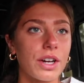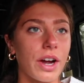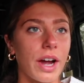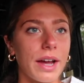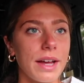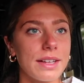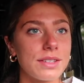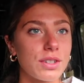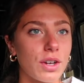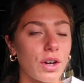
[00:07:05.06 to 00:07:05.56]
all
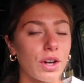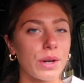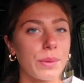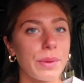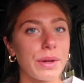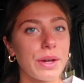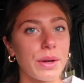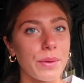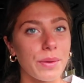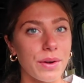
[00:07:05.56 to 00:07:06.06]
right, it's all
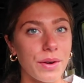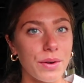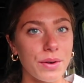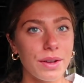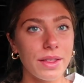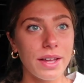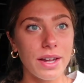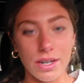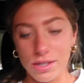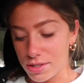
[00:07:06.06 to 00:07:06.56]
gonna be good. We're
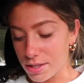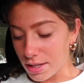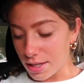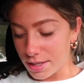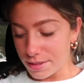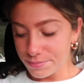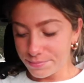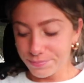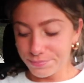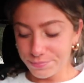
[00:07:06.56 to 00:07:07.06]
going to the hair
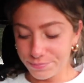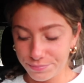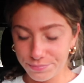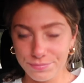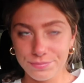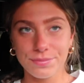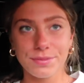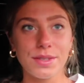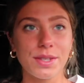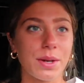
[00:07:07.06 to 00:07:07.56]
salon.
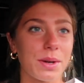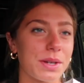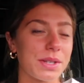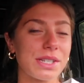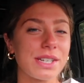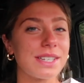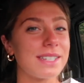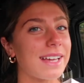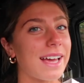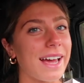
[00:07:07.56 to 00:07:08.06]
It's
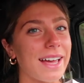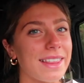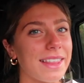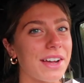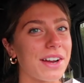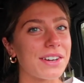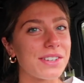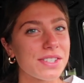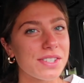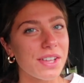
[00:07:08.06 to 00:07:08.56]
always a good day at
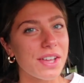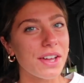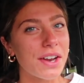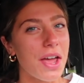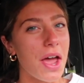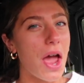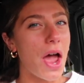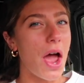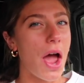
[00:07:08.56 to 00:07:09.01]
the hair salon.